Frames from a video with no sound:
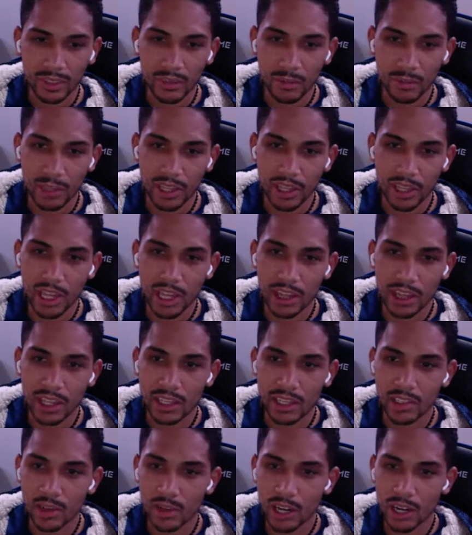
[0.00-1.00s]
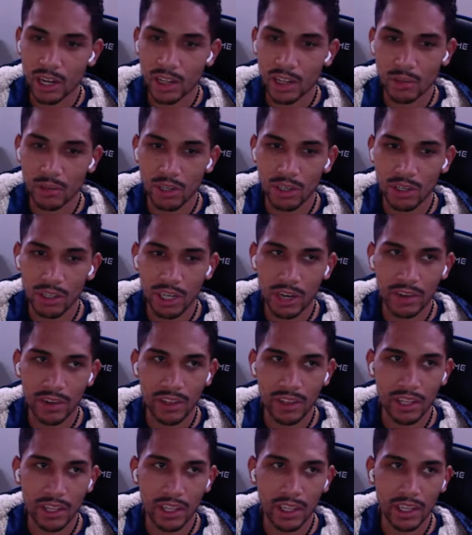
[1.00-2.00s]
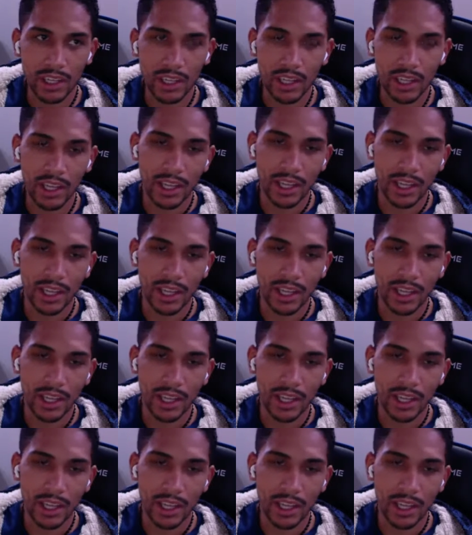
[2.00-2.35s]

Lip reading: with a lot of things going on in the world and everything,